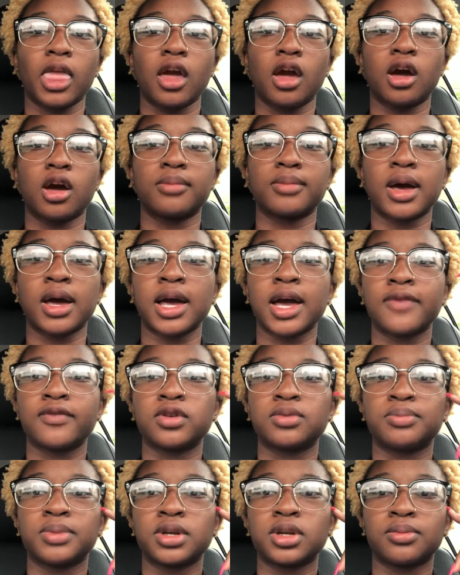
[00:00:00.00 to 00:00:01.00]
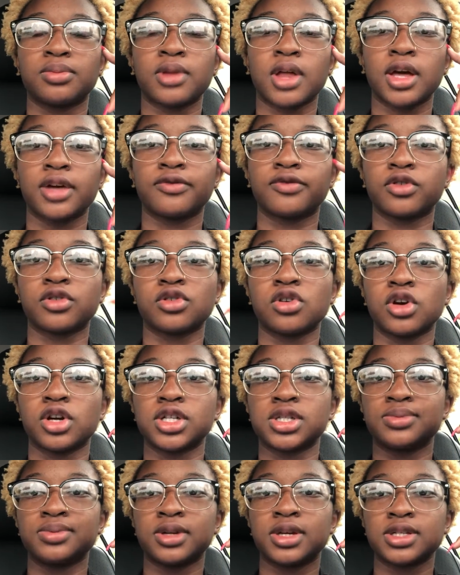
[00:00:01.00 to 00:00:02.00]
I haven't been applying for
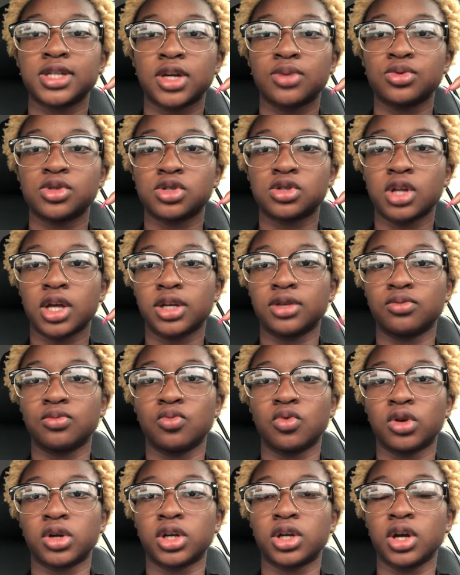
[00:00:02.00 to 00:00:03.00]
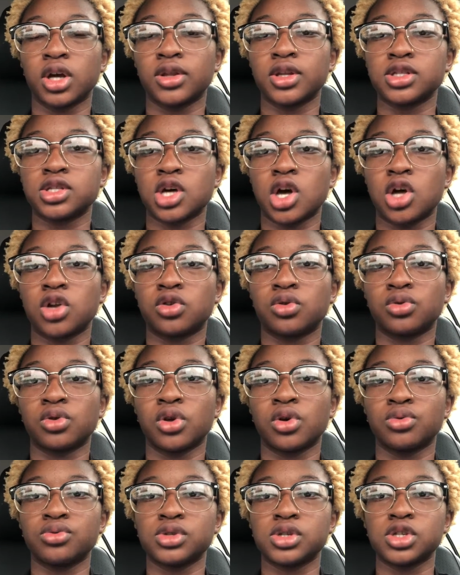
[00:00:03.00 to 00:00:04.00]
cards because I was like working on this auto
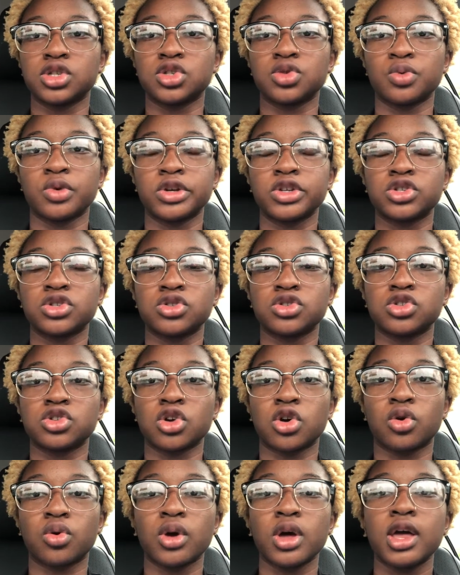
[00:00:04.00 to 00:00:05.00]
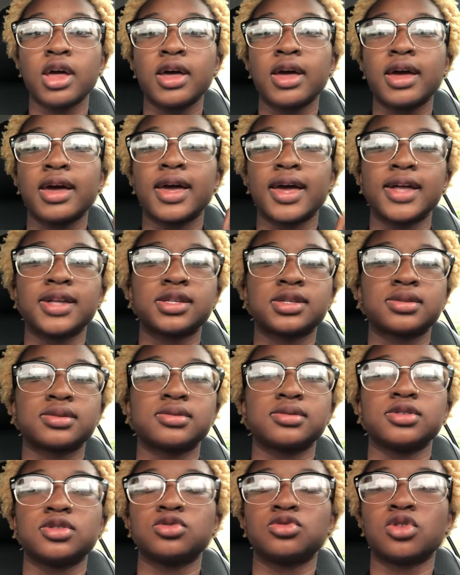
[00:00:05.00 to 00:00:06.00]
loan situation. So
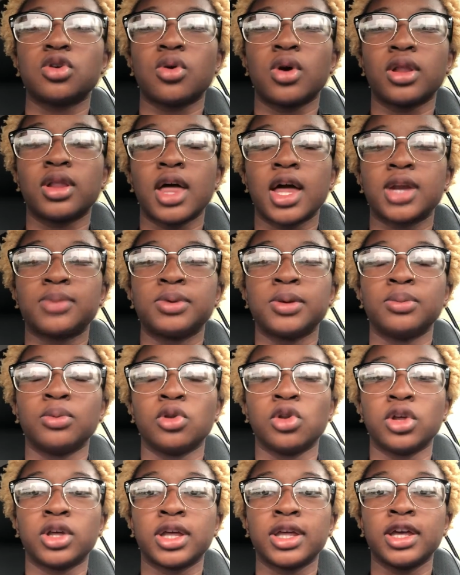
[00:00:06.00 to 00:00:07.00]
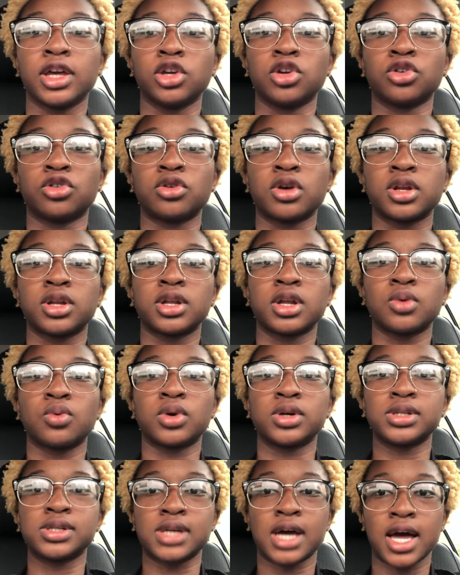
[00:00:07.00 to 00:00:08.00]
it's, a lot of people looking at your credit at
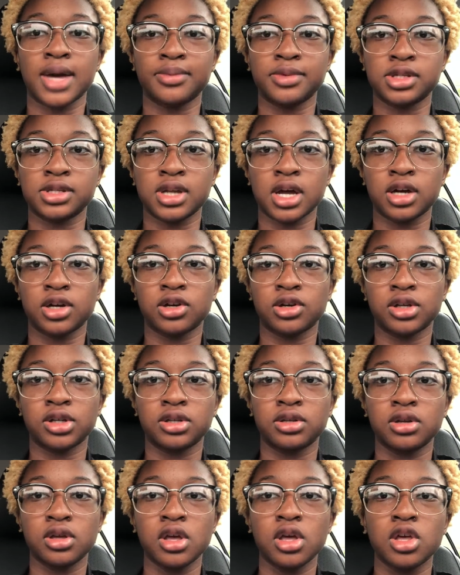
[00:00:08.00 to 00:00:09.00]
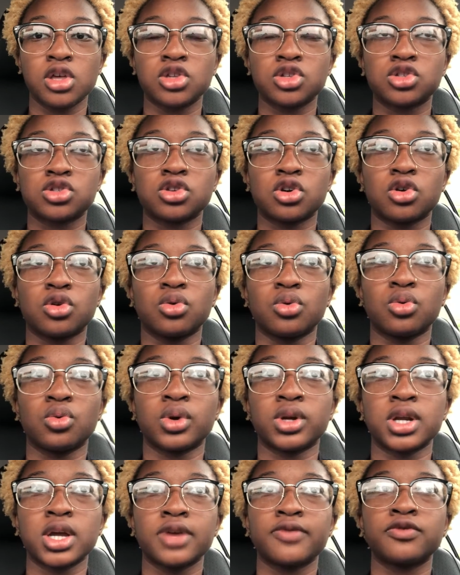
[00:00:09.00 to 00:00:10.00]
one time is not good. So
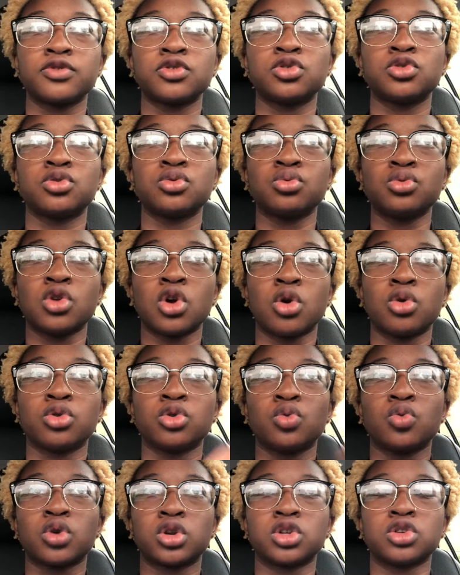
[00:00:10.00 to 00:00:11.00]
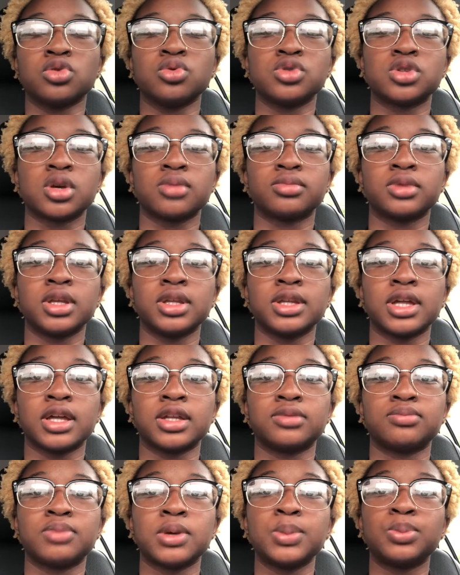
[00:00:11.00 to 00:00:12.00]
whenever you know you want to do something
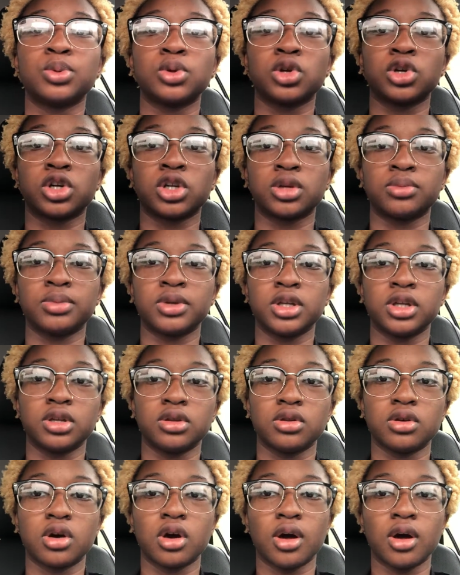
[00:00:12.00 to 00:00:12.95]
that people are going to be